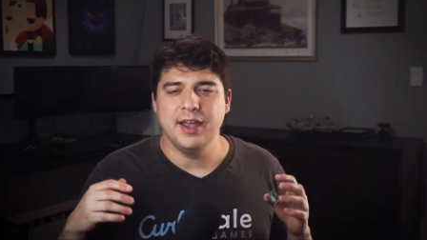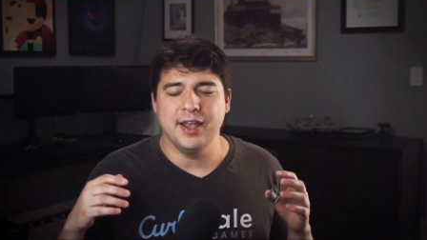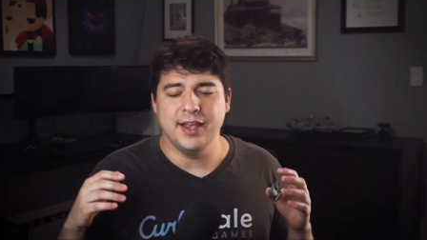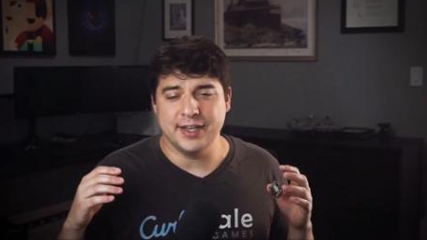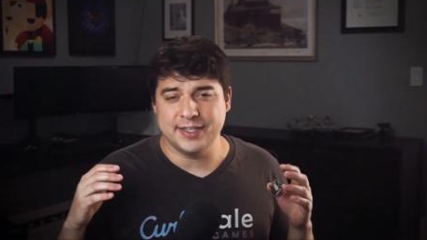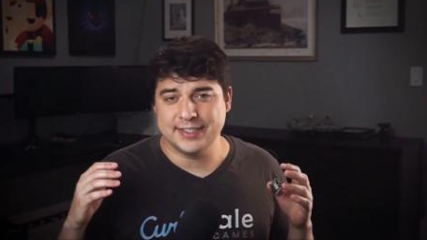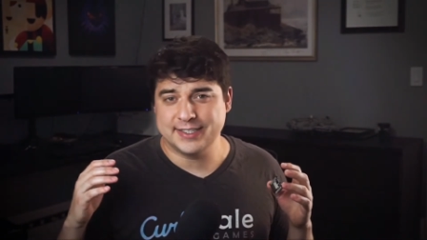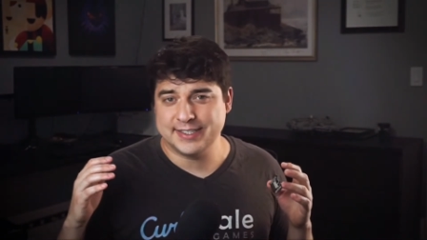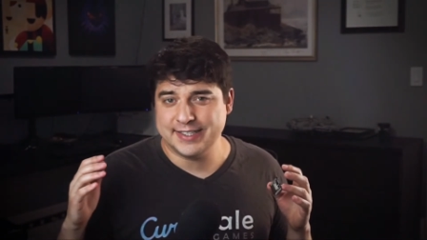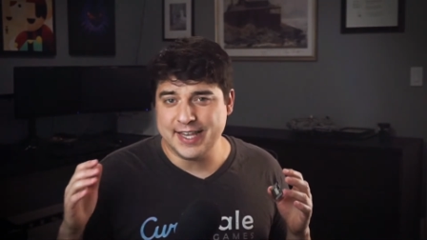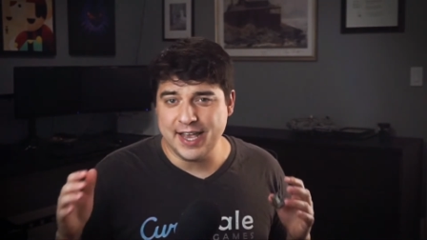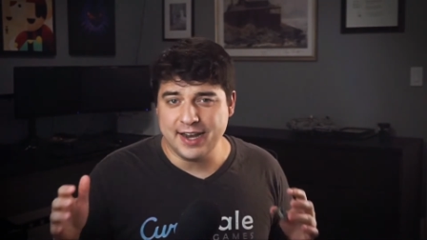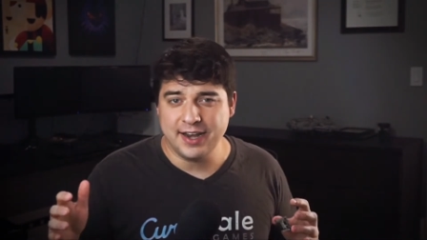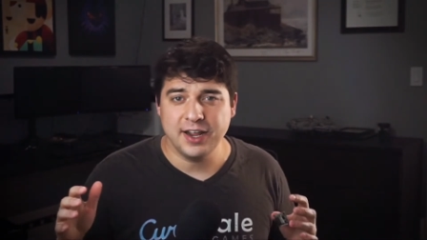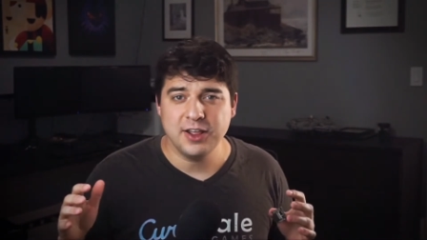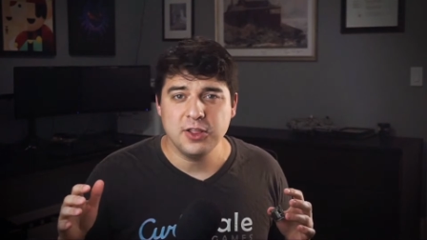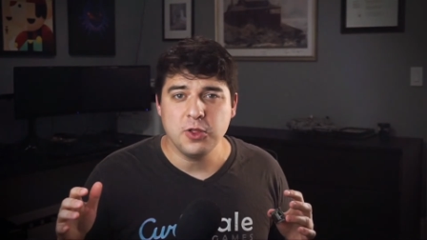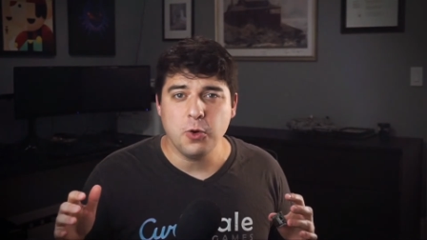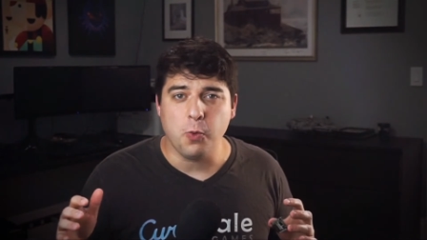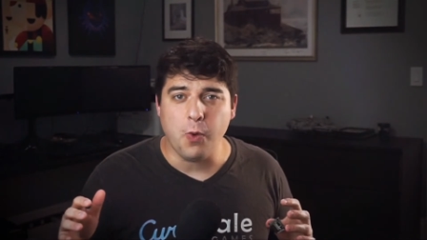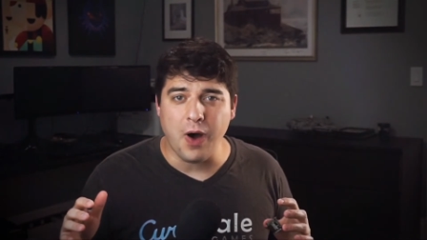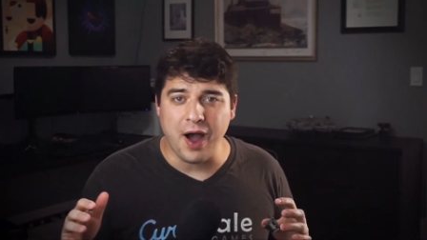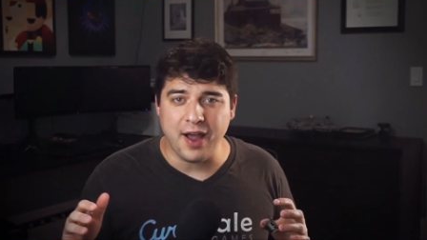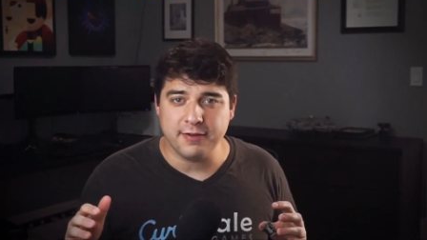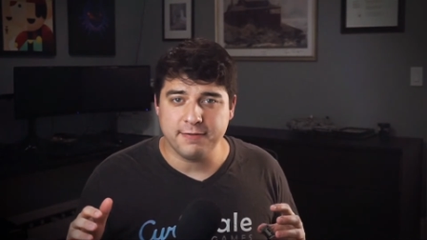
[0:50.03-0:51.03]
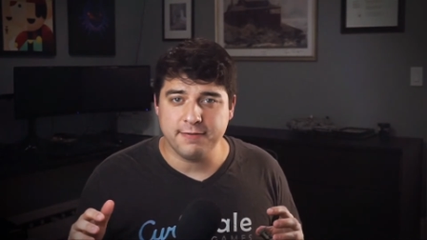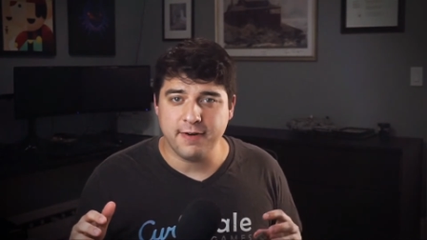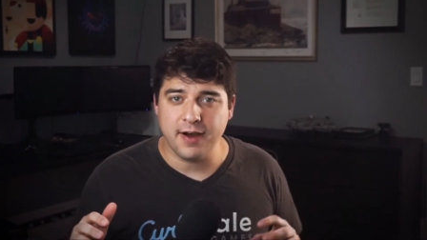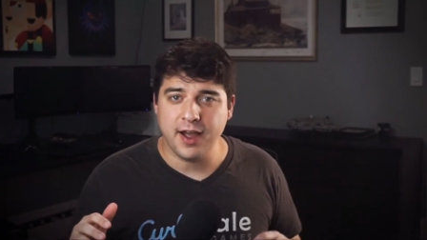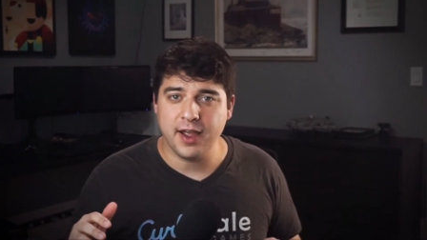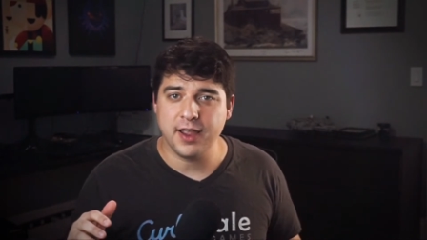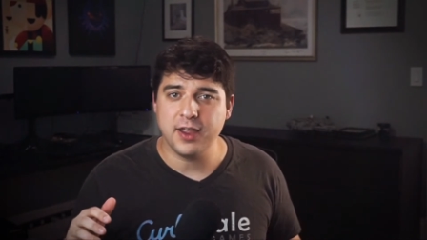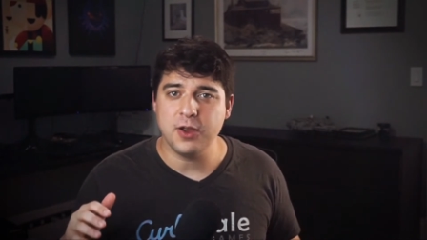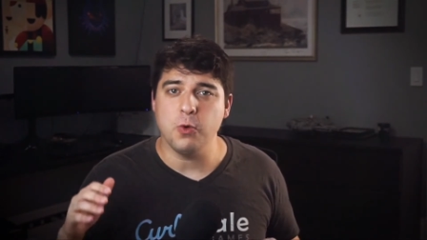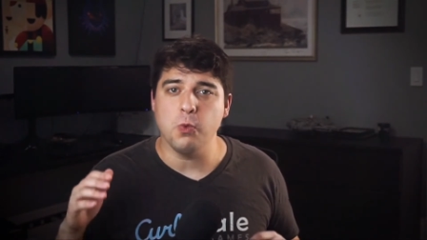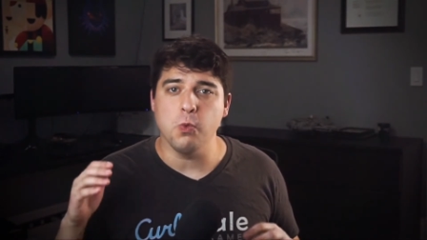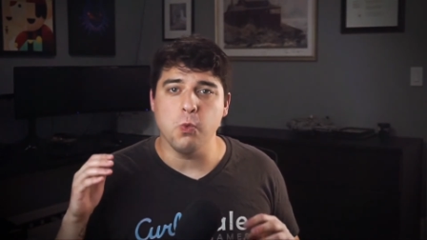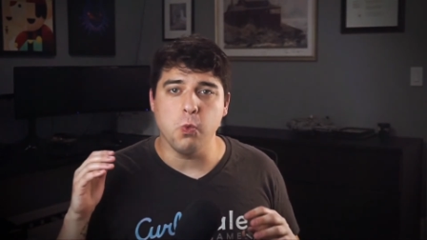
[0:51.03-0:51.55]
Extending the
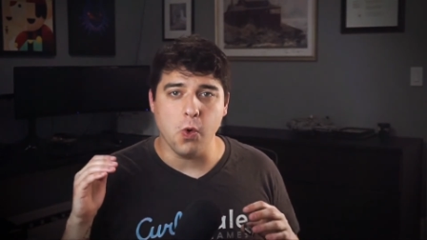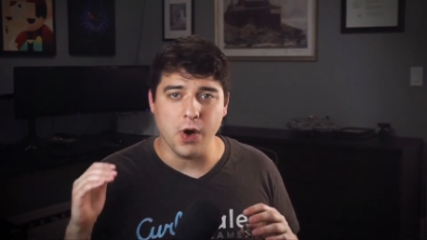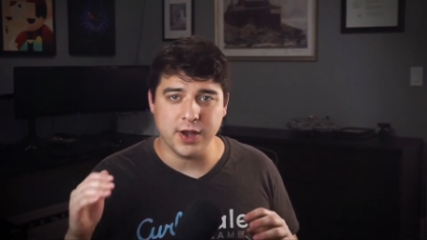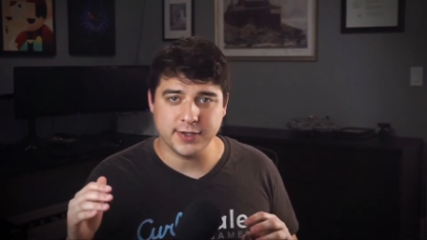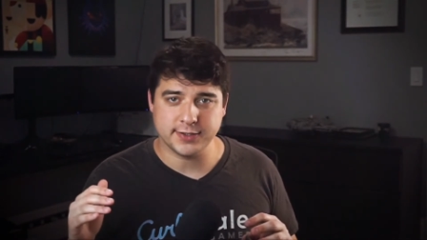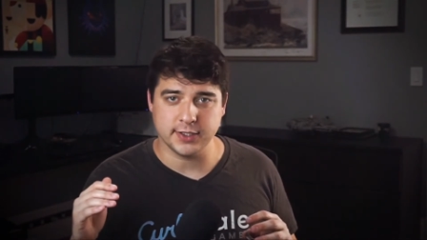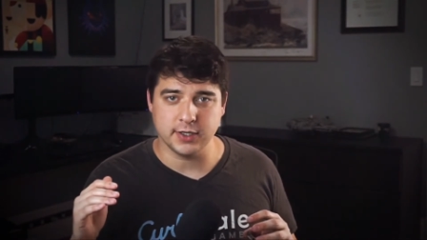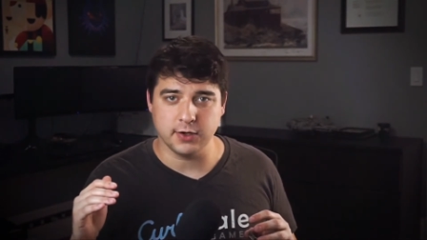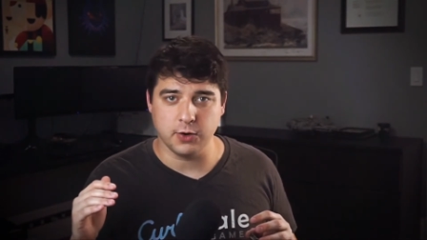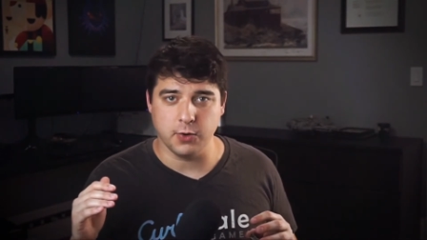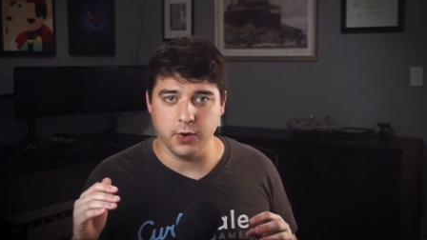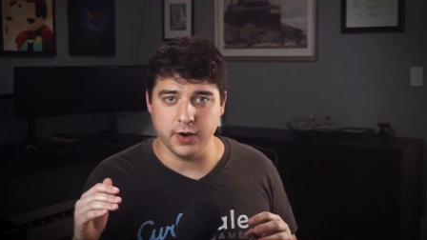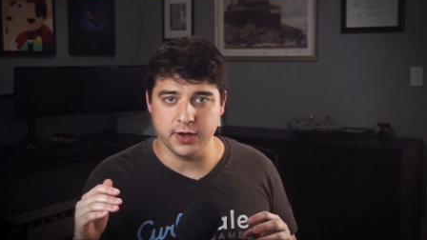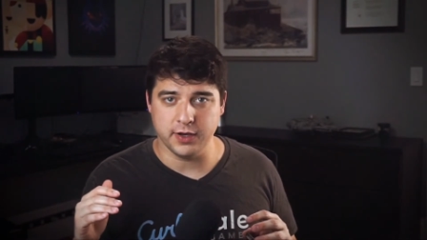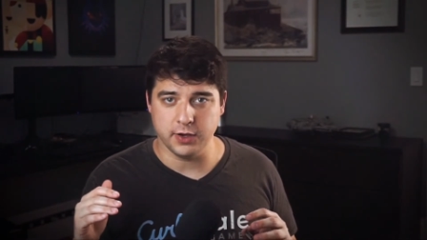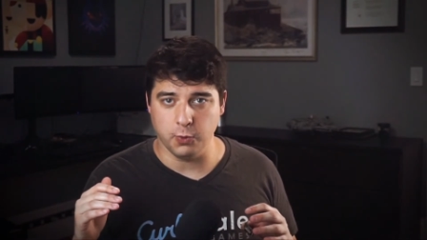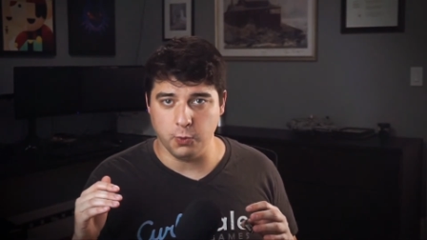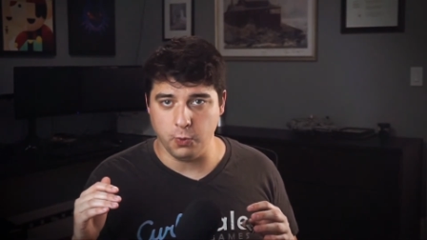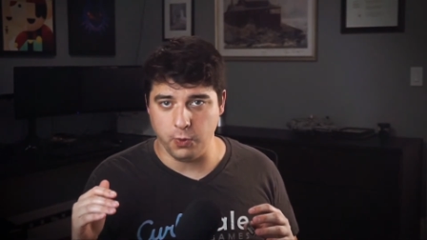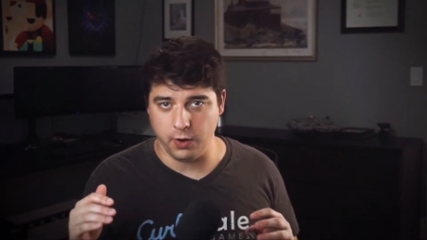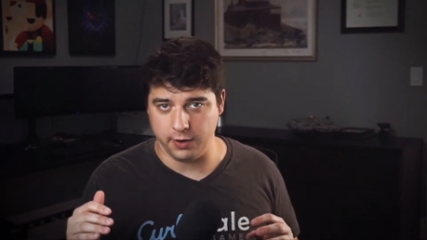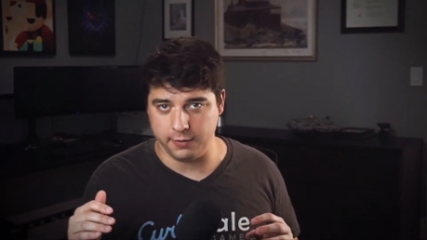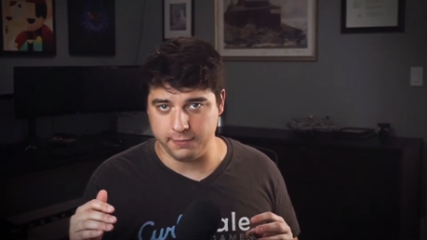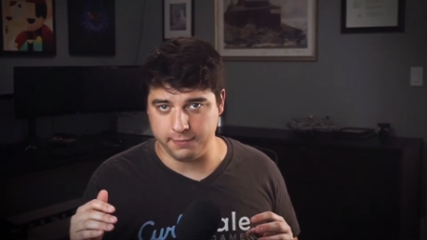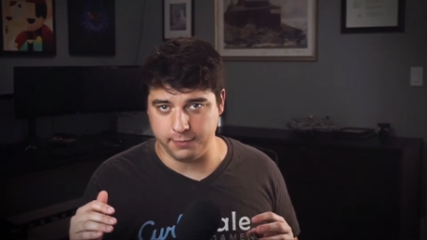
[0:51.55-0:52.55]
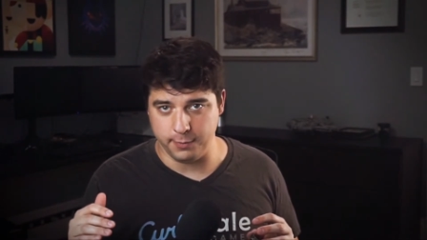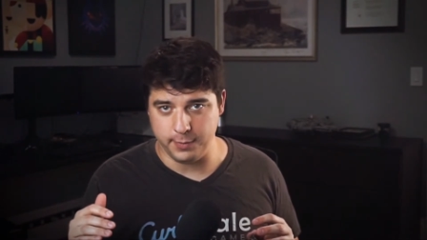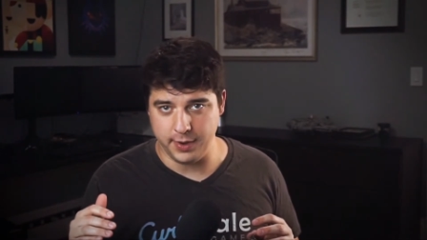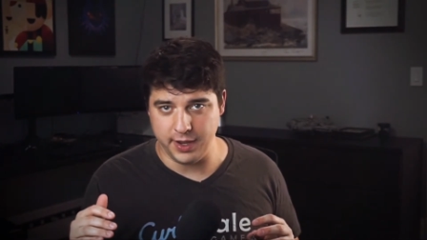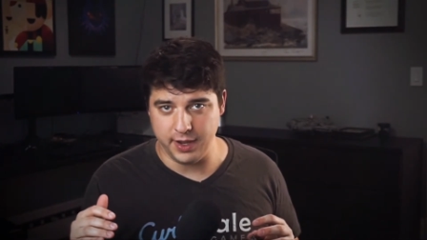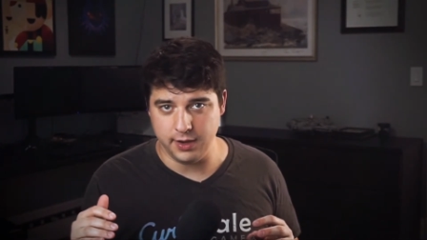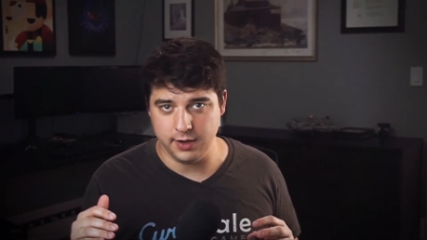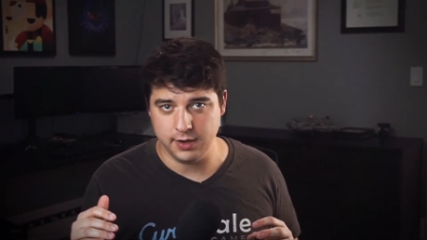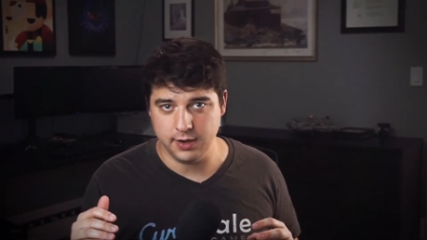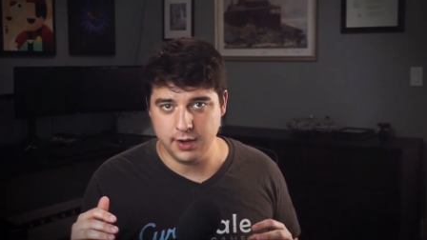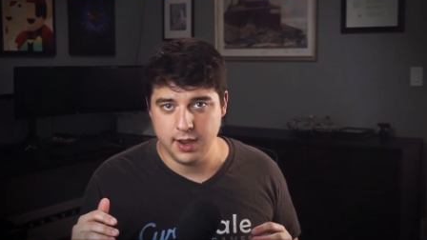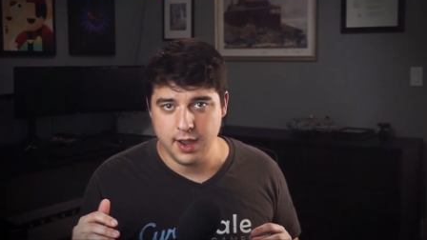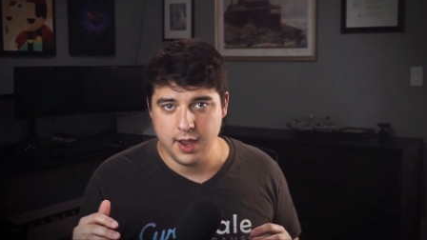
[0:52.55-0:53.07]
Wi-Fi wasn't going to work for
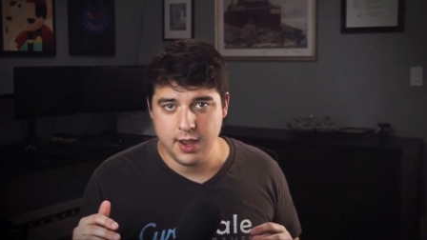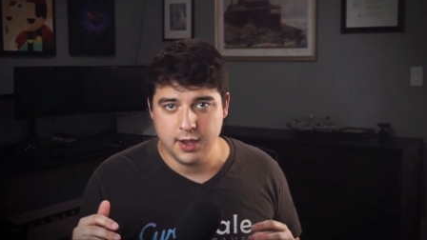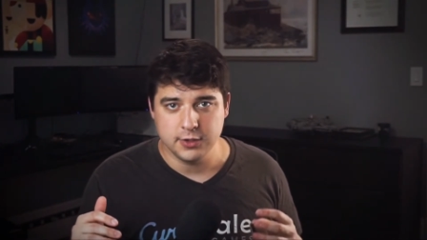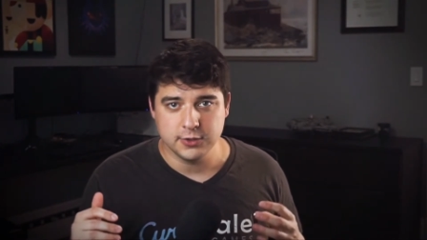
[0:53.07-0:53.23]
me,